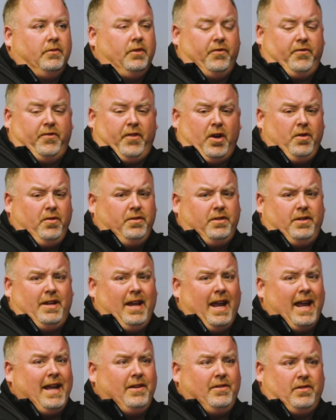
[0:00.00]
The phone's
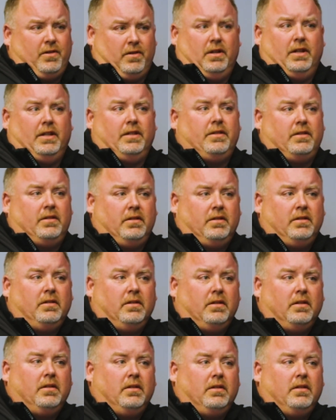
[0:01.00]
dangerous.
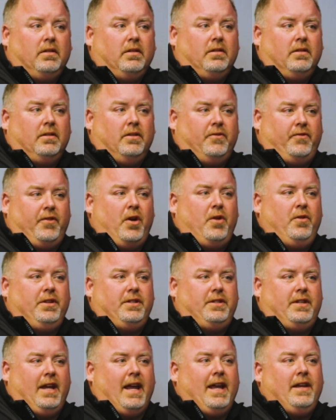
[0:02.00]
The phone
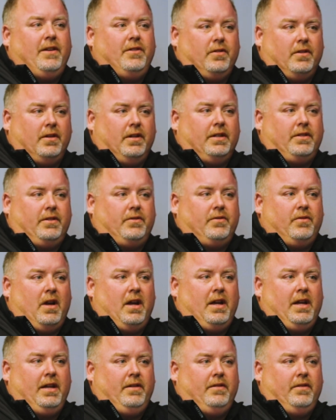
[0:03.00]
is dangerous,
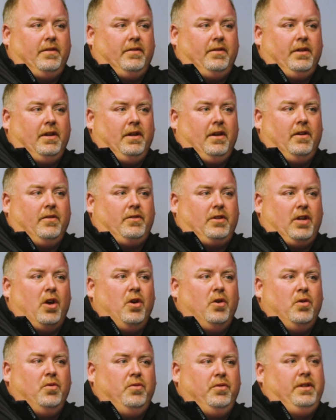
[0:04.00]
right? You know,
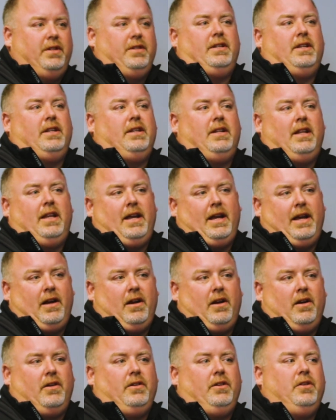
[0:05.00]
tone is in
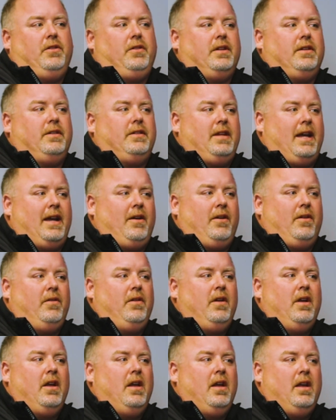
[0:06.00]
there. You can
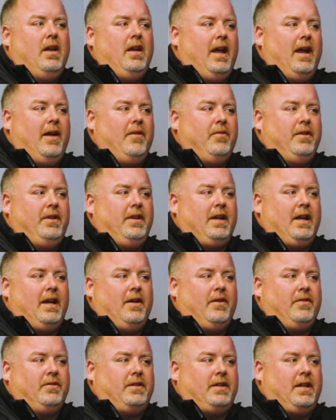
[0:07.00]
tell. Everything
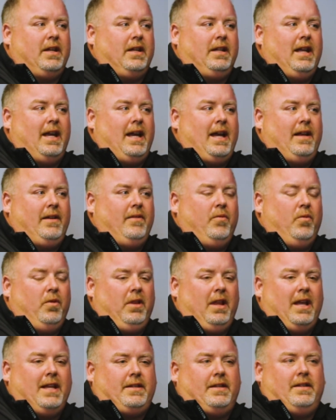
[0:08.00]
else like that, well,
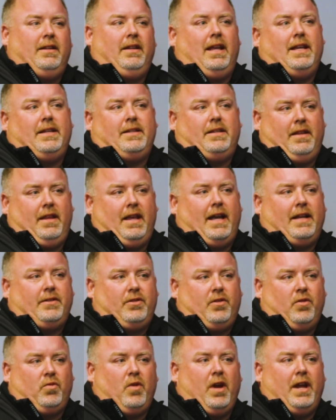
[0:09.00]
less and less of that.
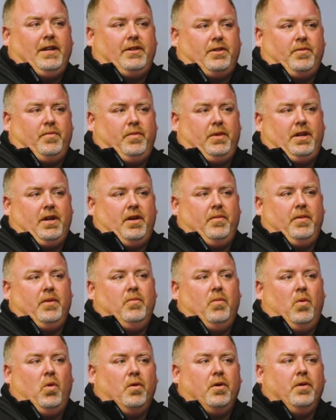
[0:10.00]
So rates are becoming
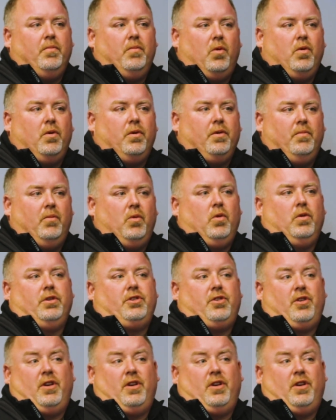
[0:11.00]
more and more and more